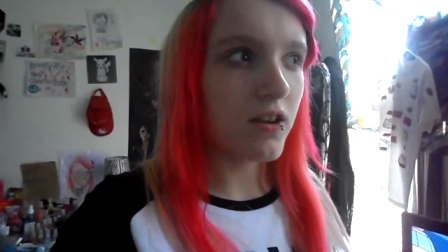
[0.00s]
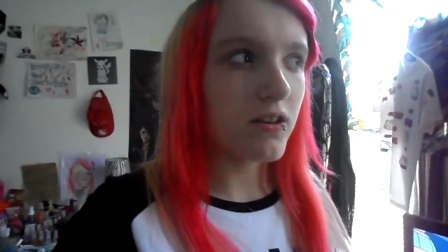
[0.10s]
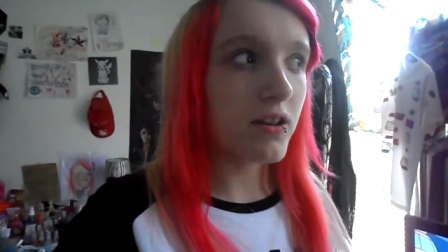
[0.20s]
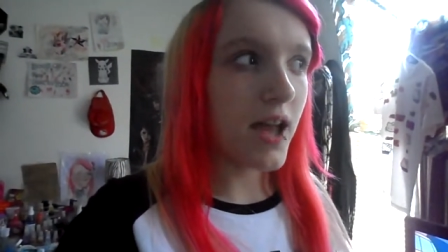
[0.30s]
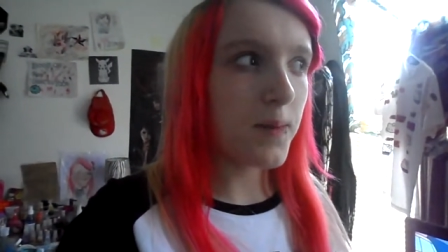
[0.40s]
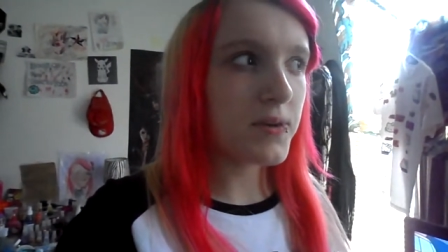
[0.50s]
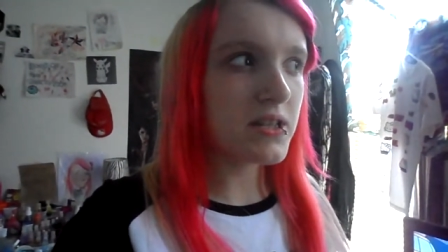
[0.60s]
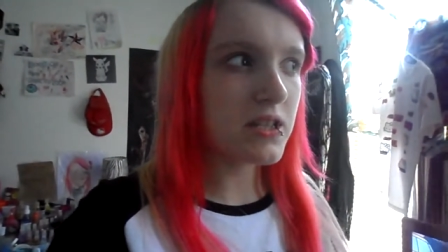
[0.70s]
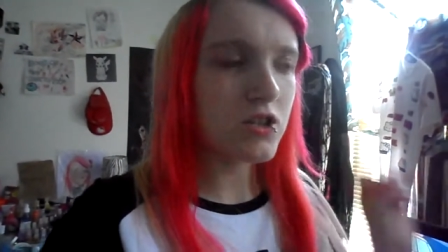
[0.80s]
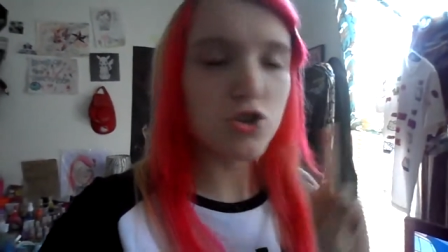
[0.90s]
It
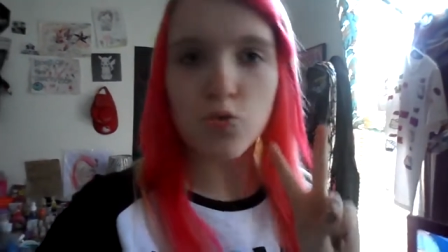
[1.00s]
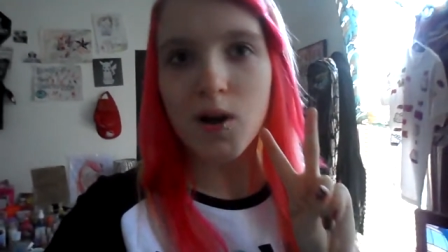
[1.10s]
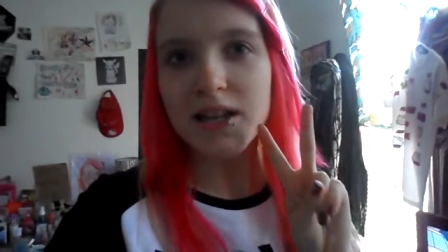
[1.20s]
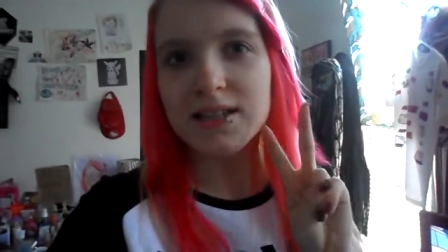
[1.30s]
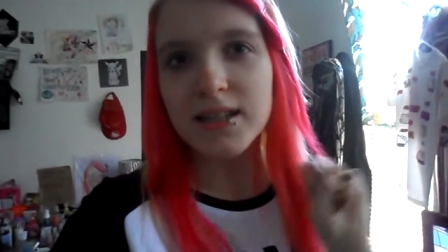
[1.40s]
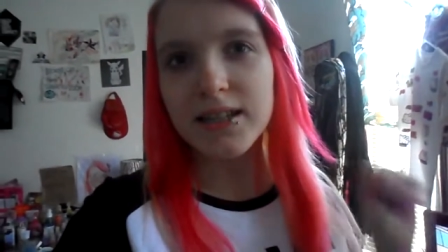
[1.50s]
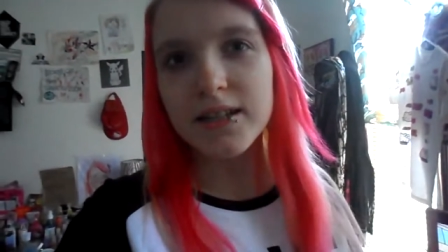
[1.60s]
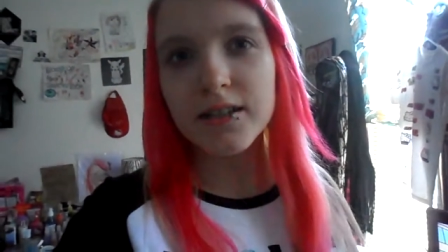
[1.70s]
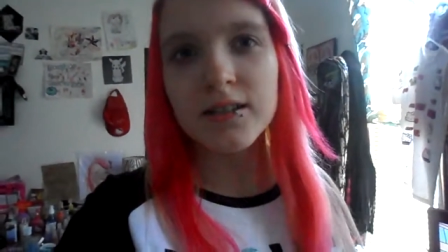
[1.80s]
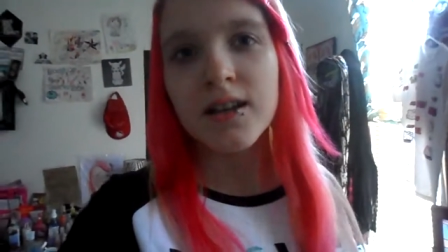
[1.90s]
happens twice a
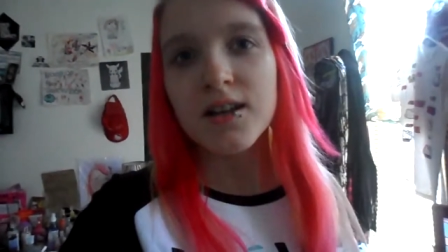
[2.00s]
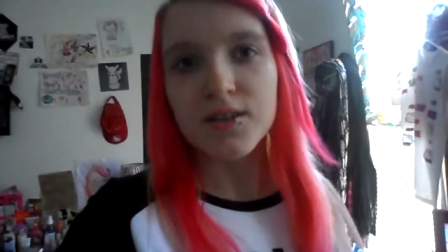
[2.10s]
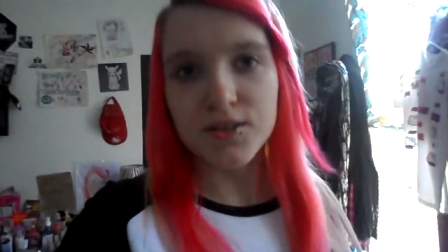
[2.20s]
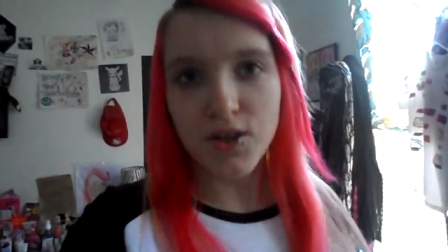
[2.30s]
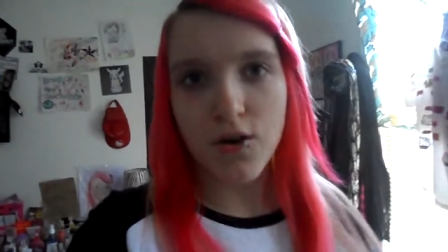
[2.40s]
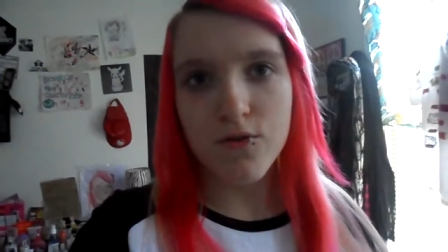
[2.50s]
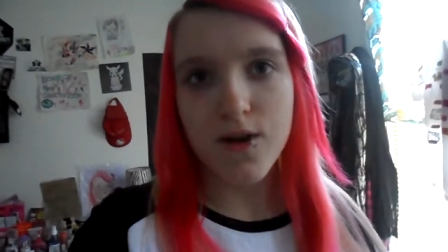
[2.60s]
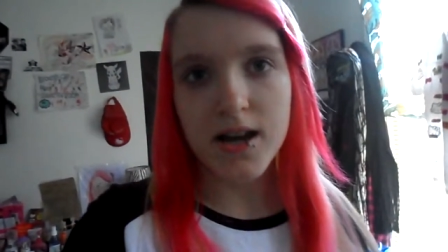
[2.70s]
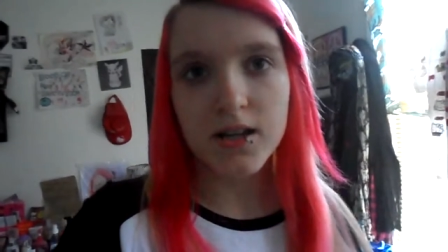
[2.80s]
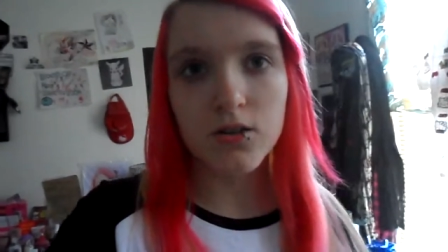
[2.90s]
year,
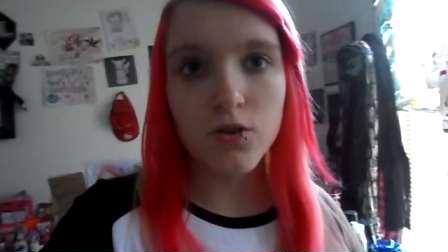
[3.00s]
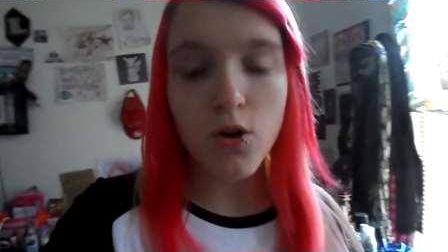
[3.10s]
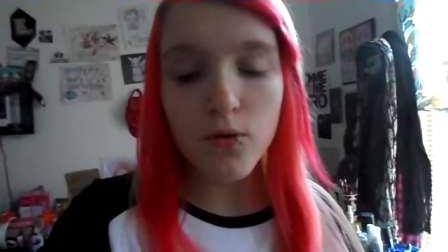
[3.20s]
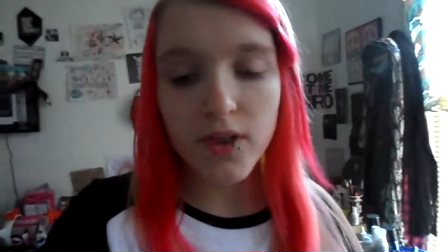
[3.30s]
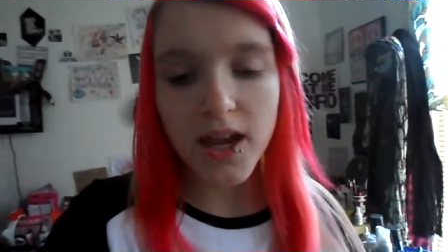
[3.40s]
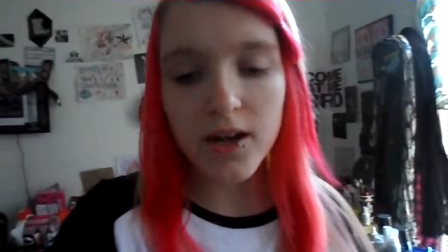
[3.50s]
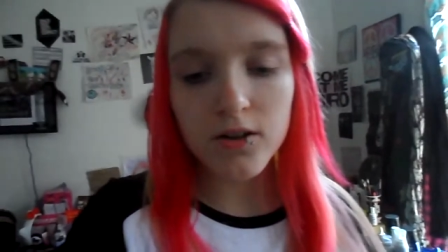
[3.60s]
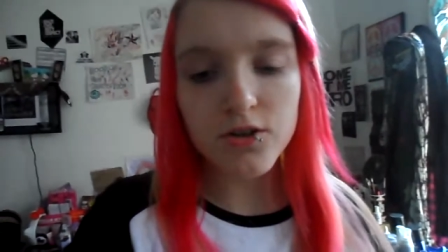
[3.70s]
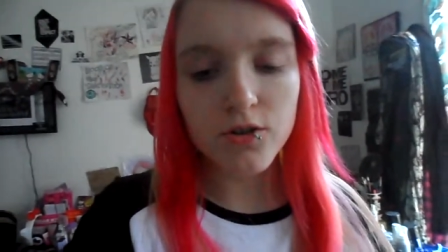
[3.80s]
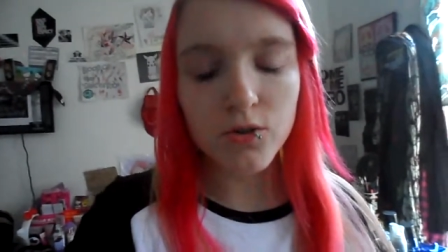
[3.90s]
so I'm gonna go
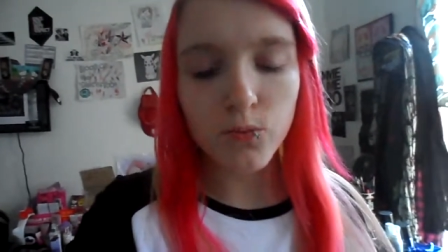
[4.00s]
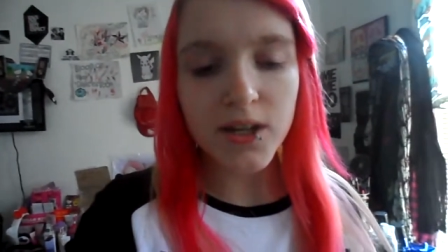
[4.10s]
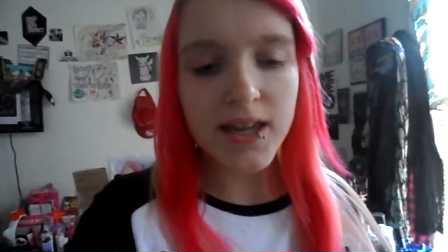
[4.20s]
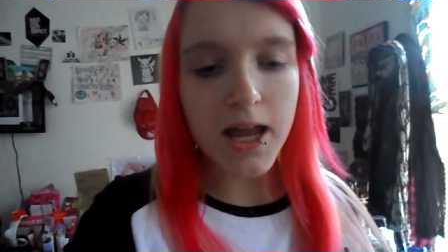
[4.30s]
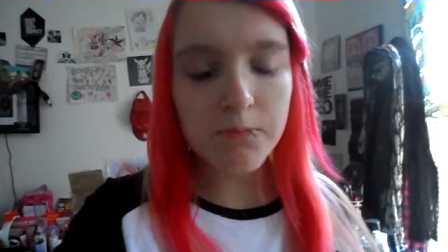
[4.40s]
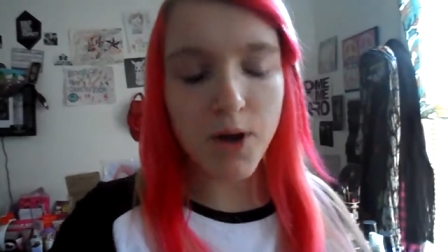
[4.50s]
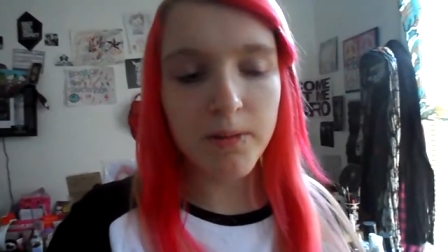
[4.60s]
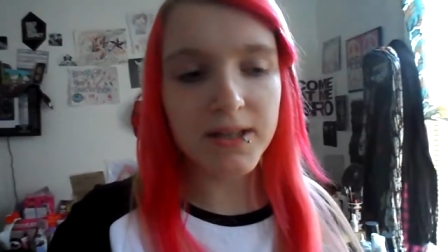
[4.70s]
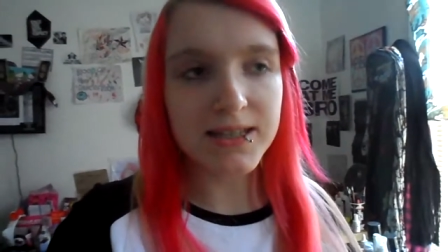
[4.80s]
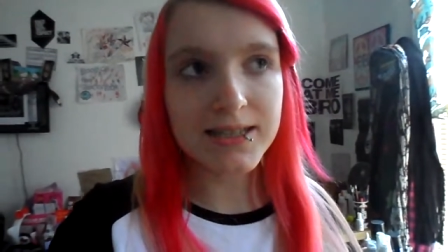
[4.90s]
there during the weekend,
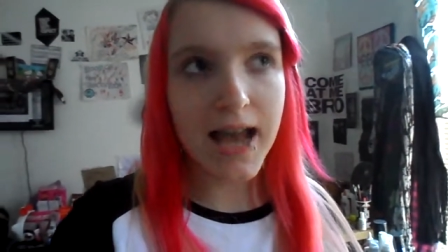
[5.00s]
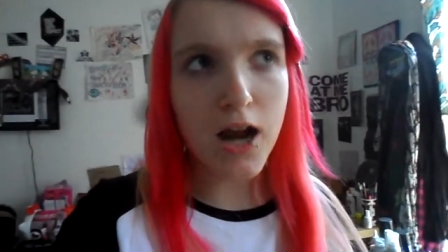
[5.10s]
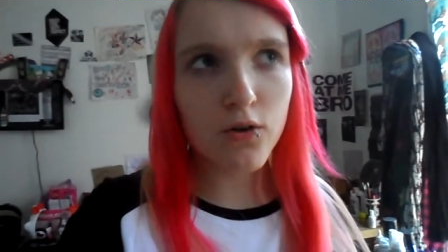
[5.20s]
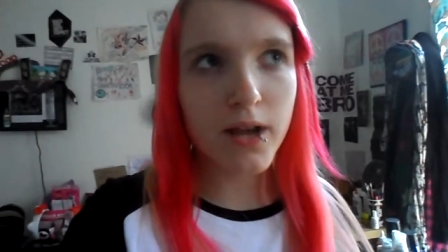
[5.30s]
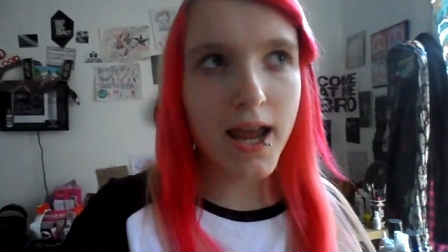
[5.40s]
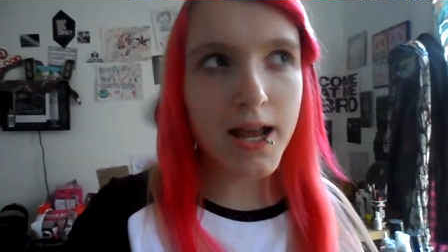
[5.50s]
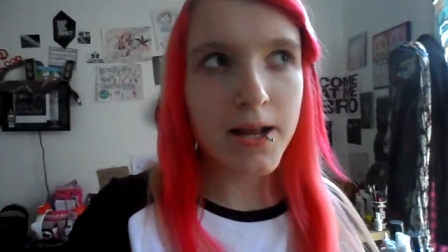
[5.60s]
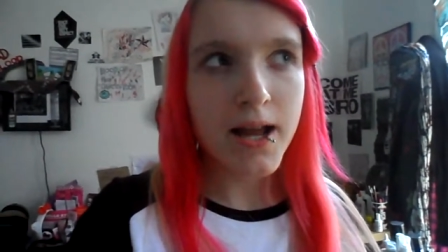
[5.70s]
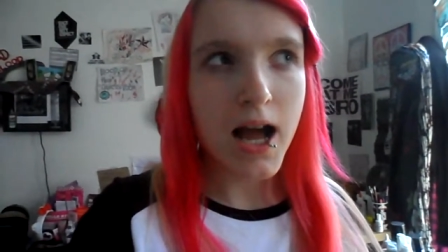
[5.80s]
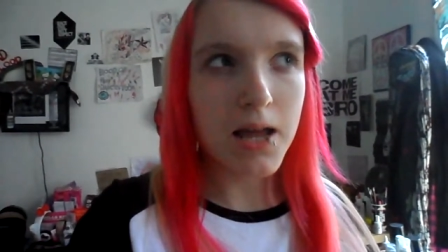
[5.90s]
probably
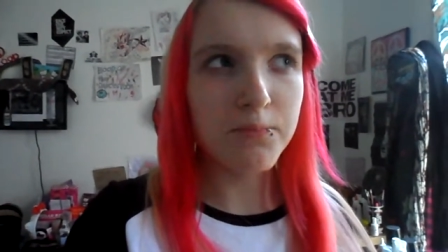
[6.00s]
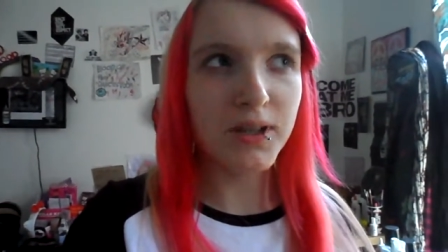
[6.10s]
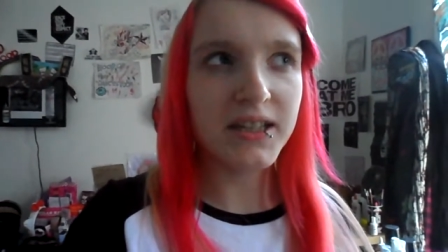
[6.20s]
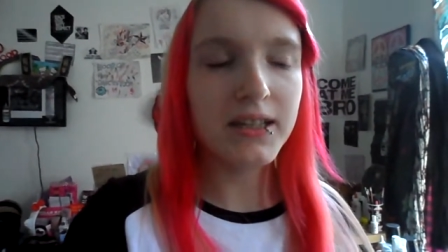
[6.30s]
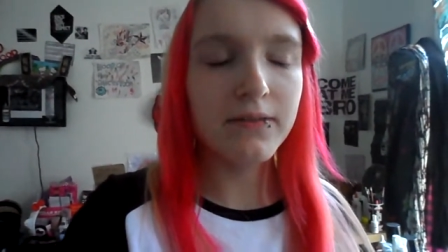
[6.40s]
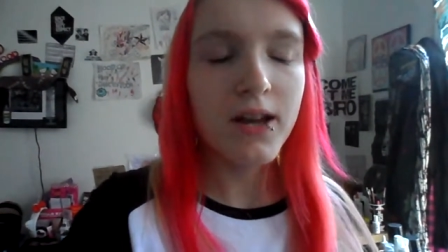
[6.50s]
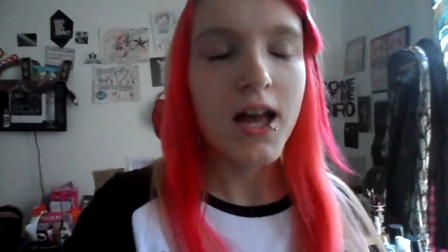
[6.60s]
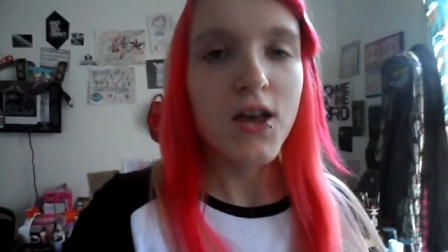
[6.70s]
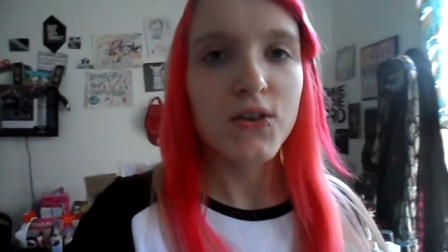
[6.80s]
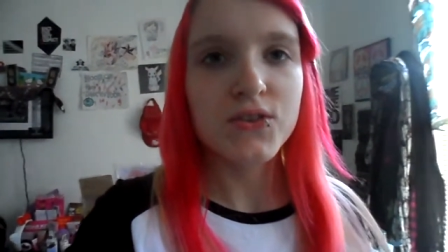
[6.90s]
Saturday, I believe.
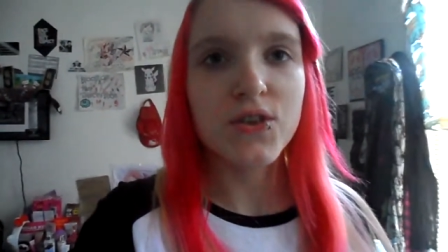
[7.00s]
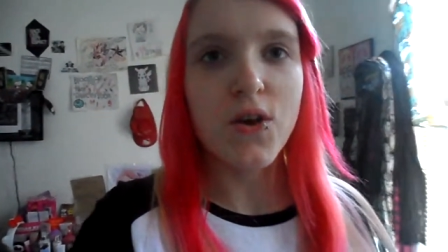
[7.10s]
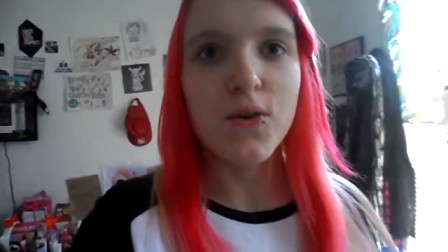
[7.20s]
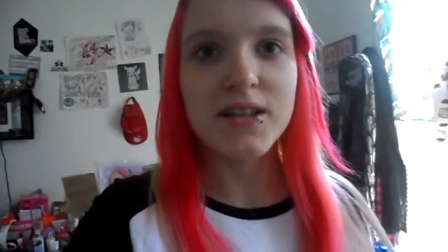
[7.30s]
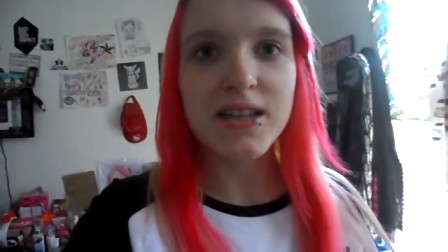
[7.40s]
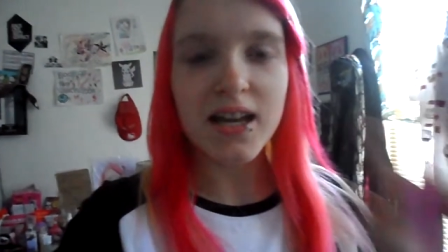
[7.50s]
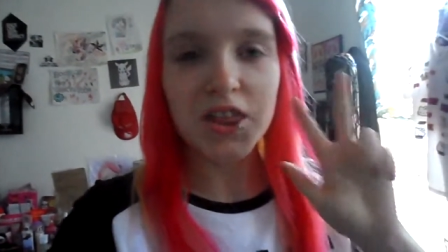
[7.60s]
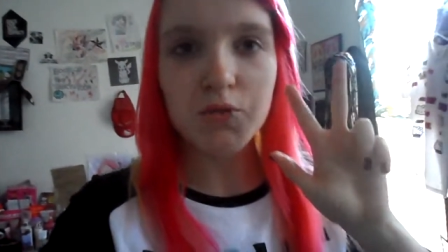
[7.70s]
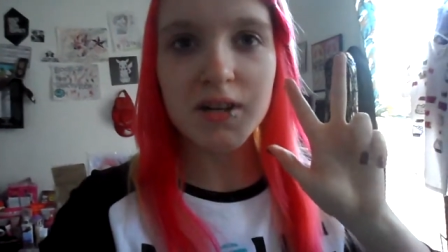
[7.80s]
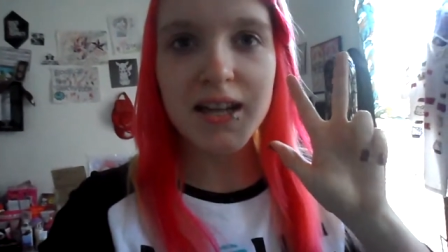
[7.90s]
So it's like
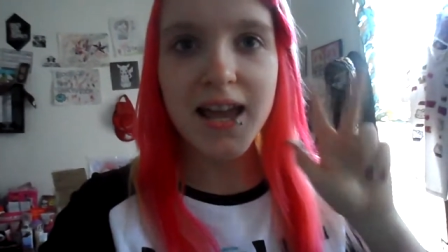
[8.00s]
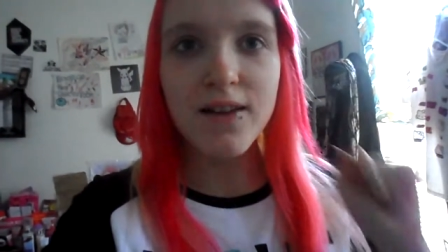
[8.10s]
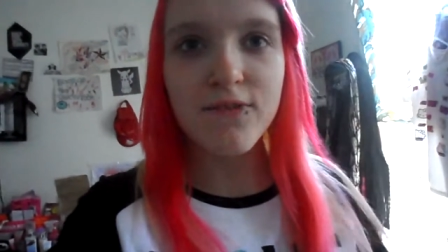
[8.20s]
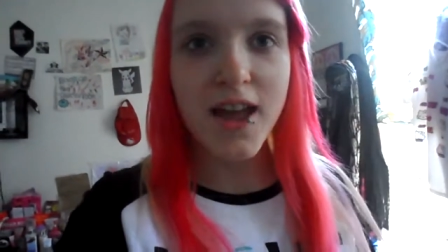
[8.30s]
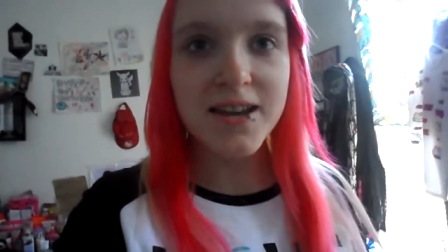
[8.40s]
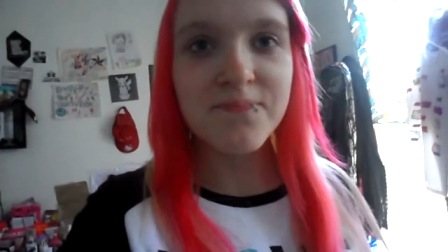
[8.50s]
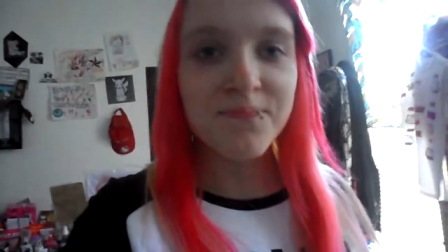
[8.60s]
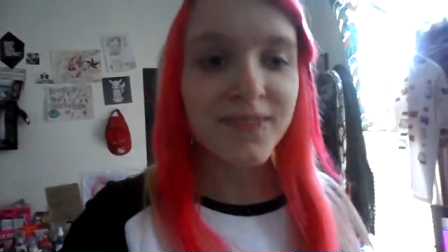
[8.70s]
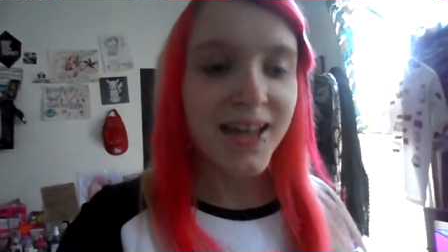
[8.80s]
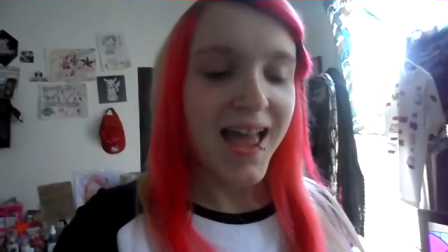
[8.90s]
a 3-day event,